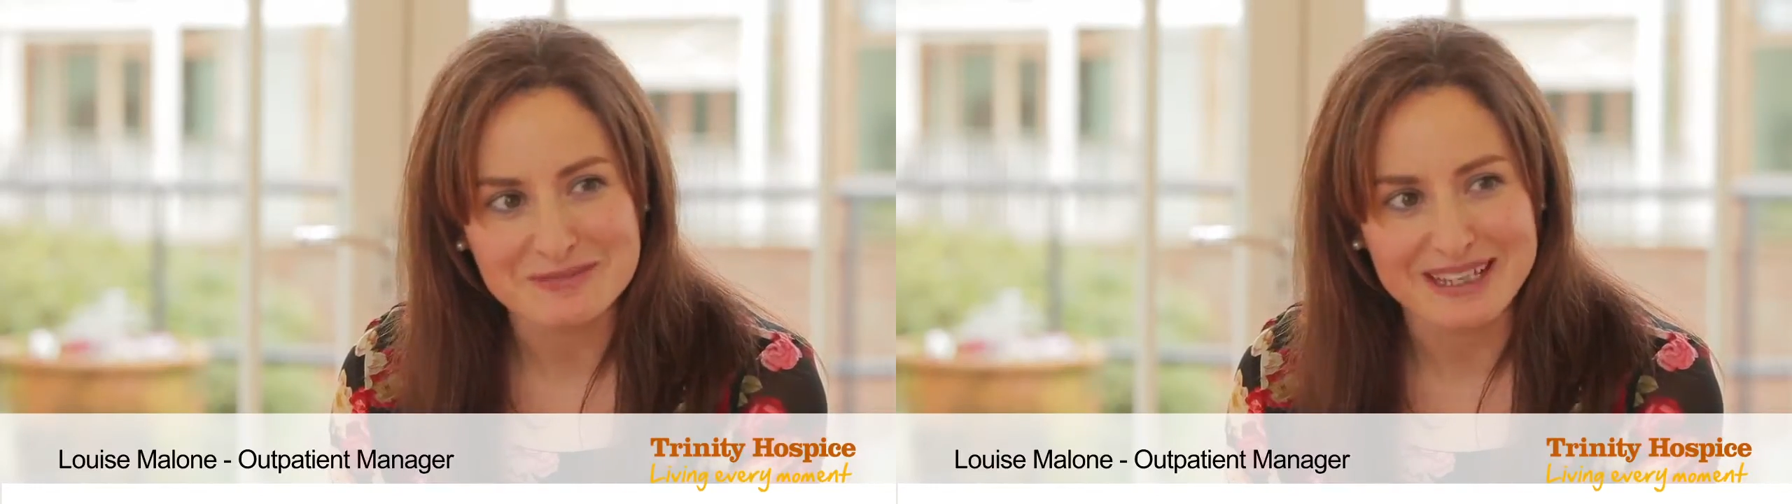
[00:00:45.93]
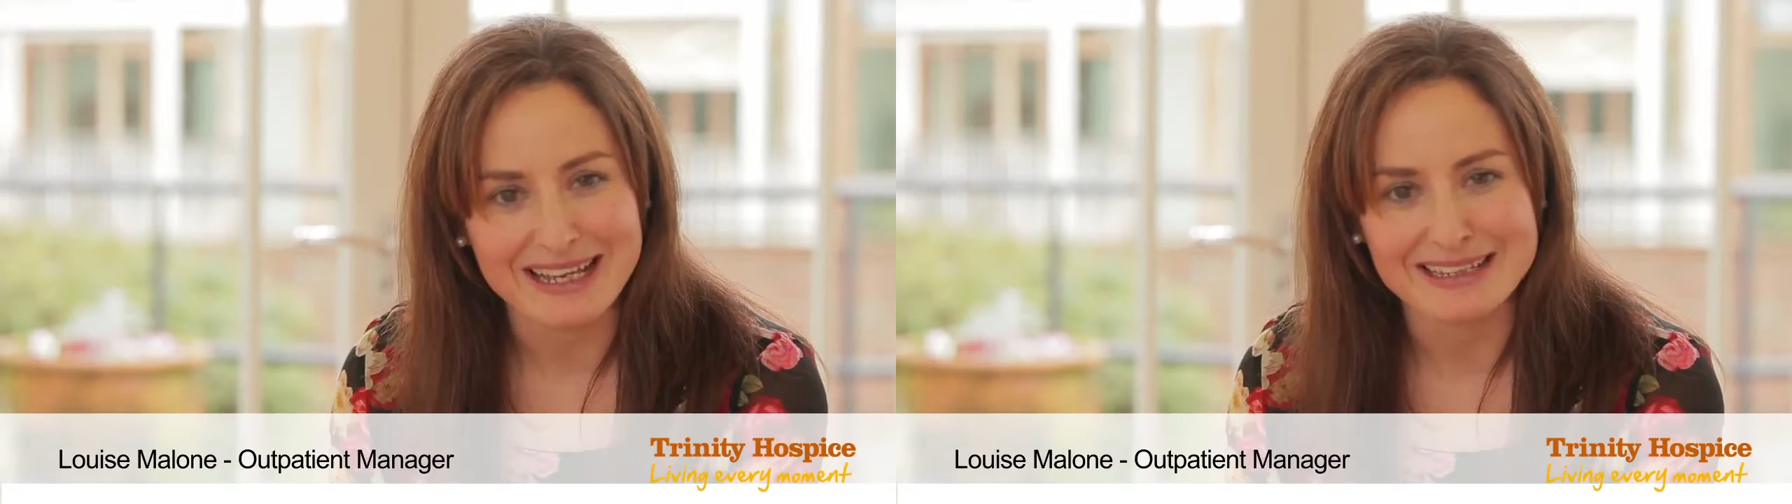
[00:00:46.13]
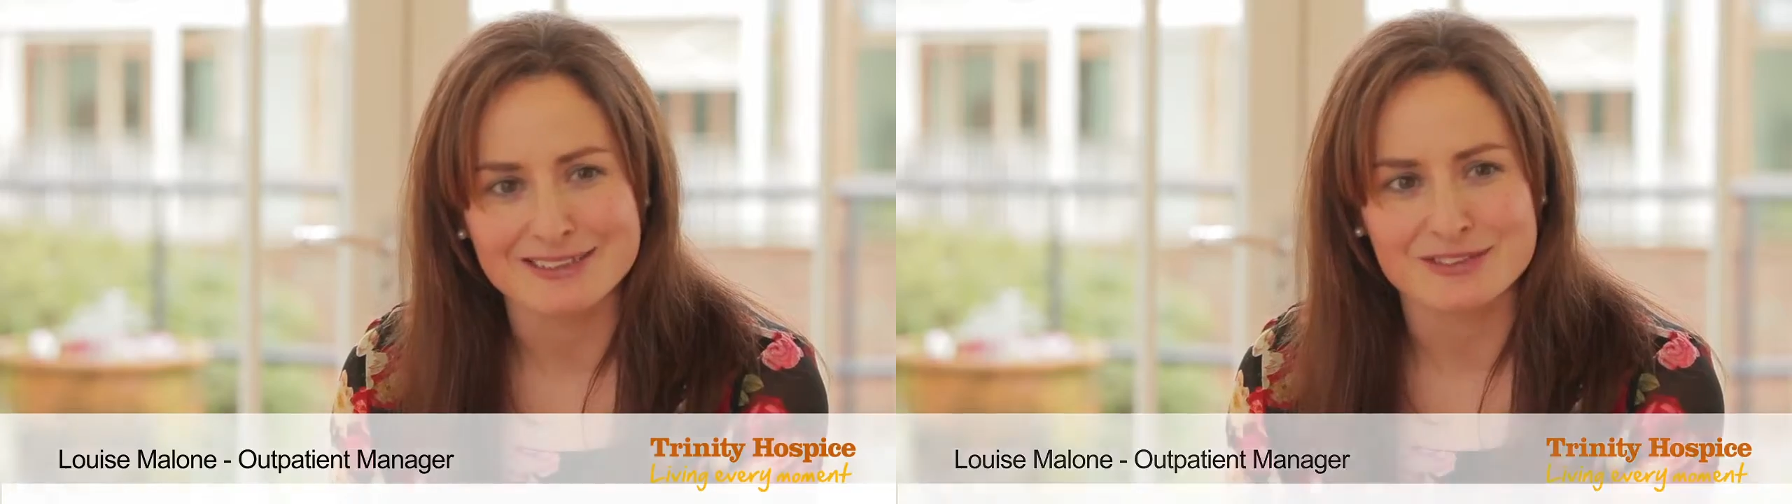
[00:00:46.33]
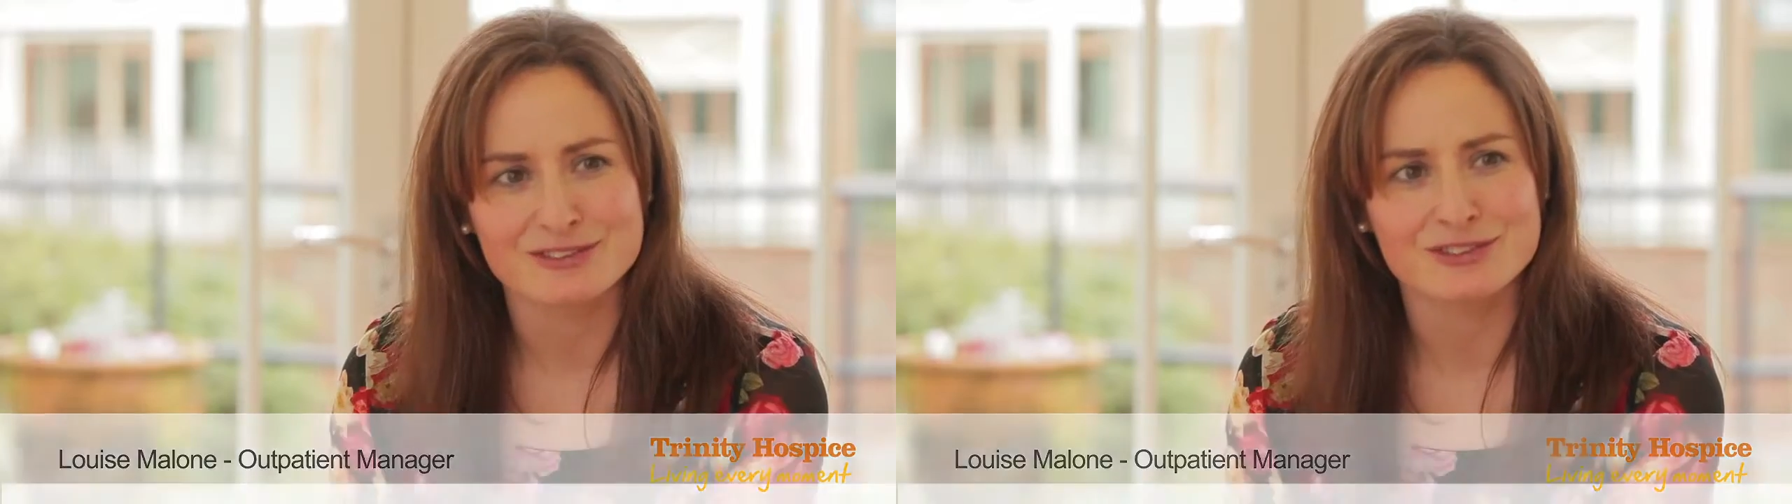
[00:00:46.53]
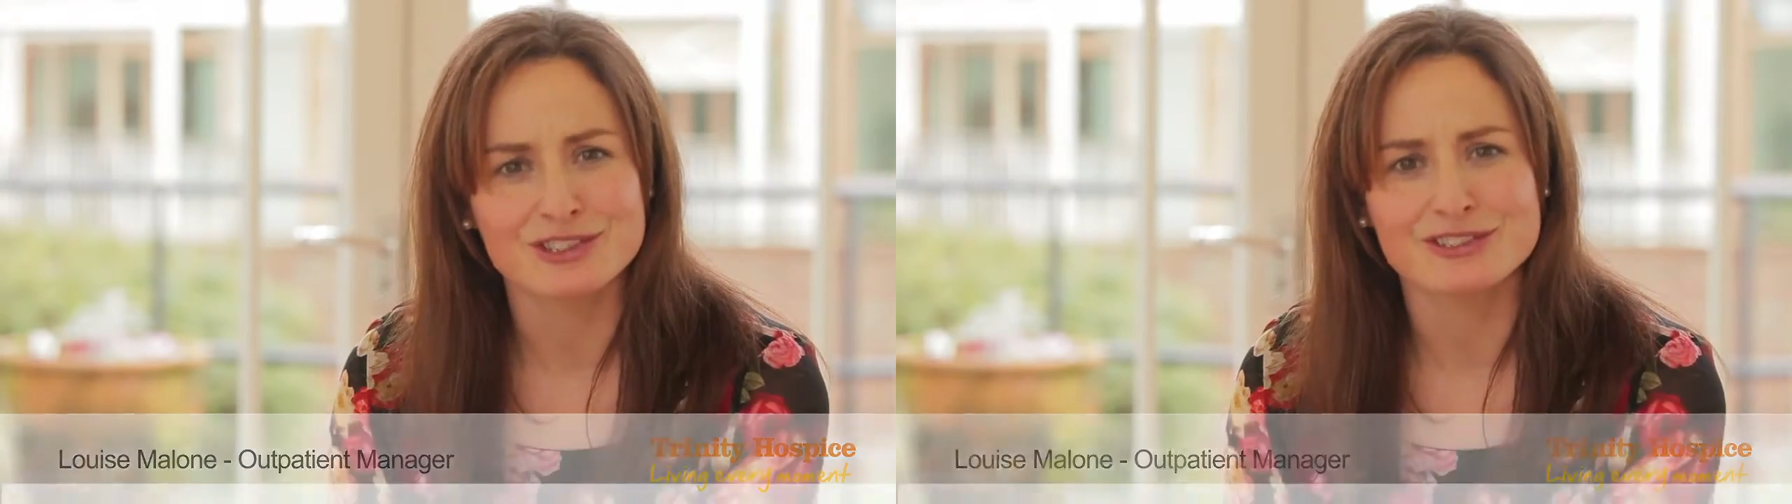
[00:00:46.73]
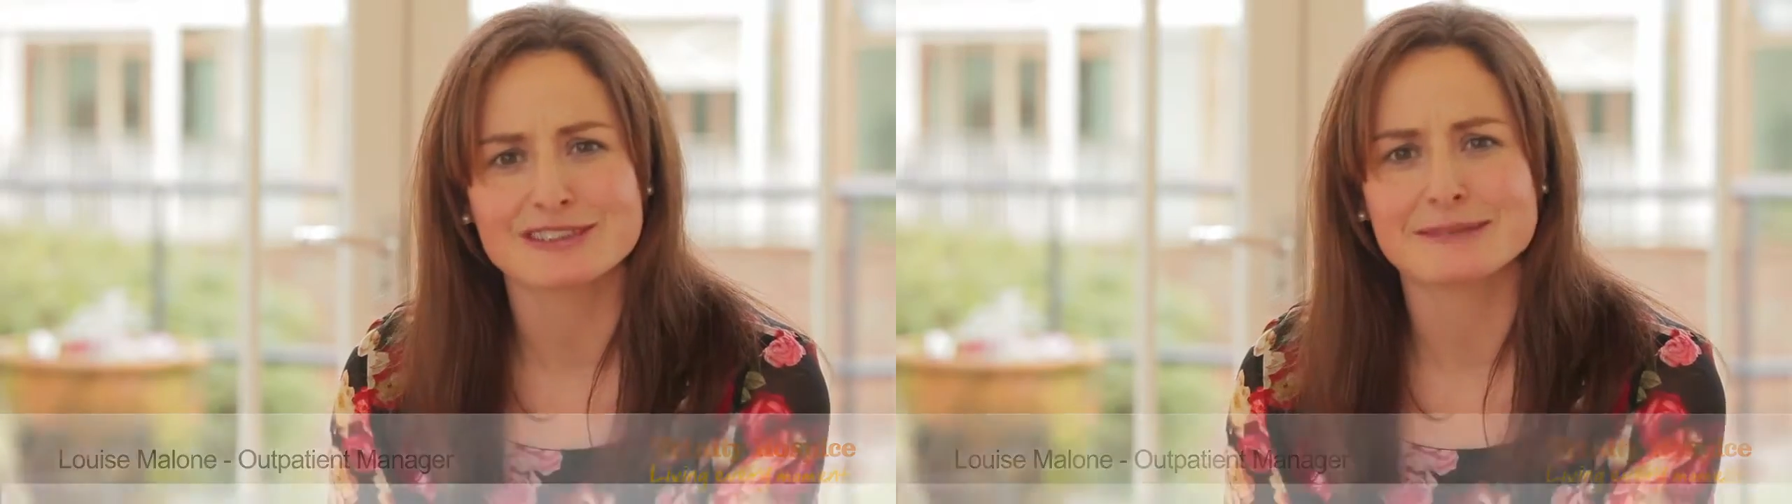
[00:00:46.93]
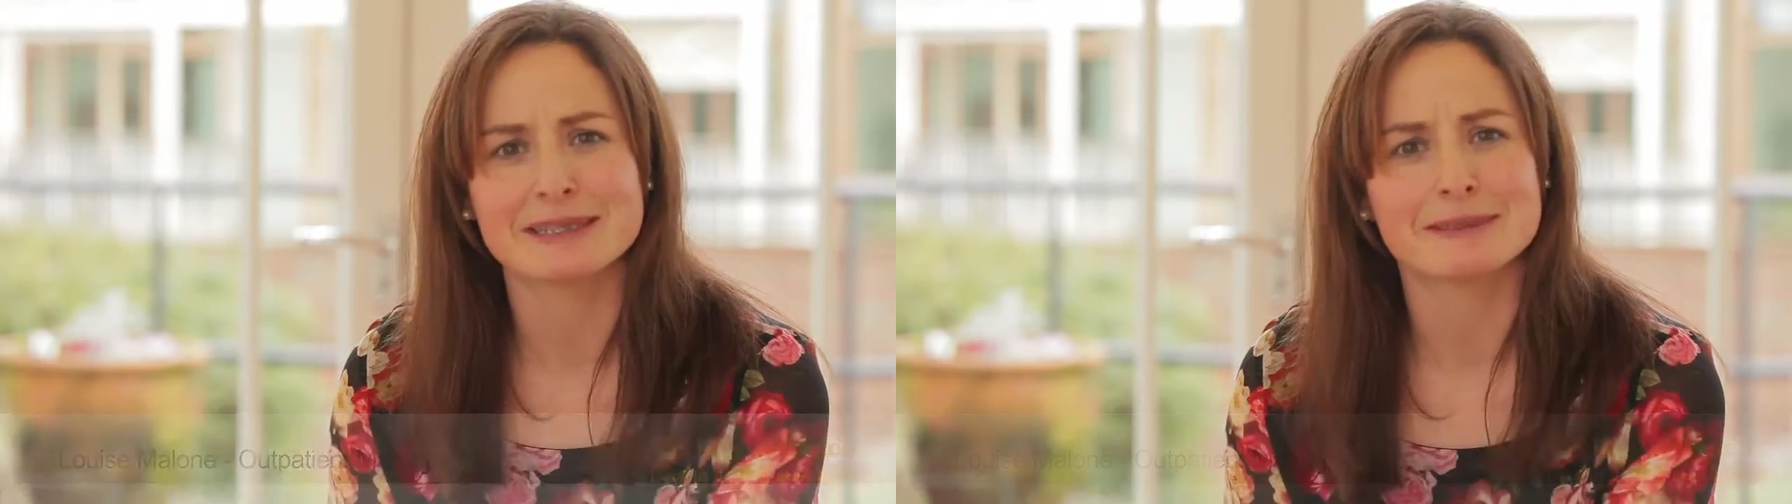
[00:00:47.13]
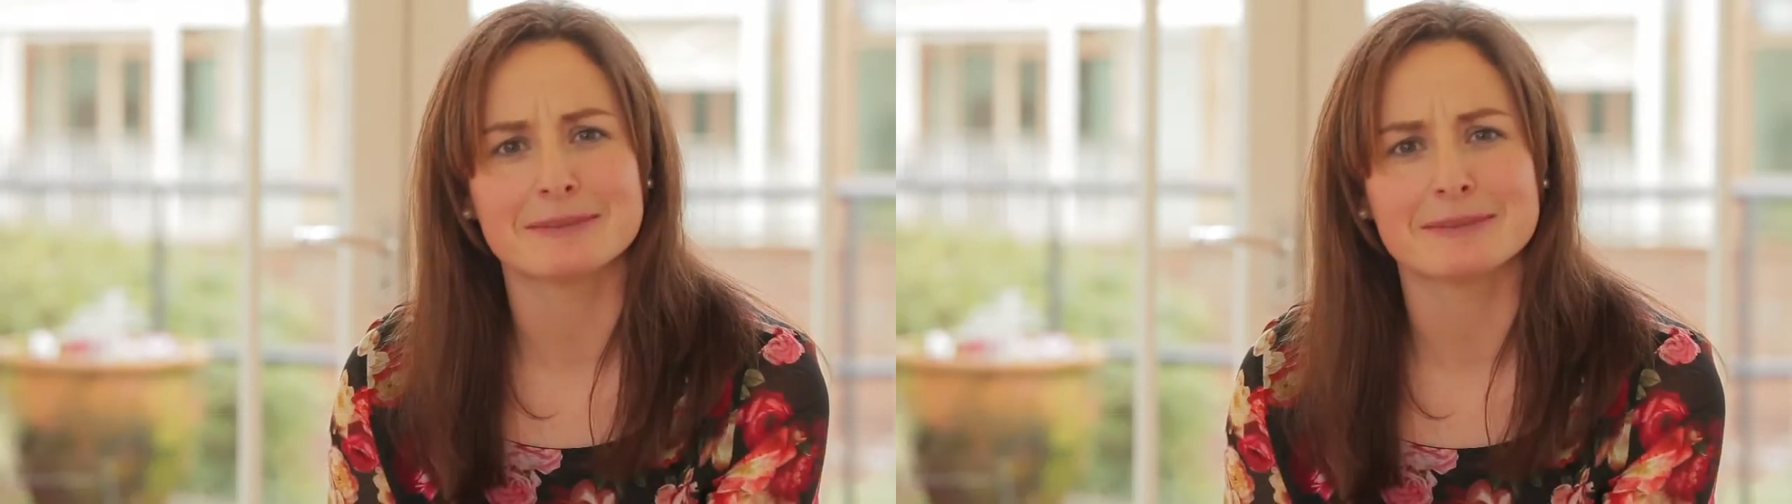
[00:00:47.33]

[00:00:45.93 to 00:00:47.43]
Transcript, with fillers: and she just made a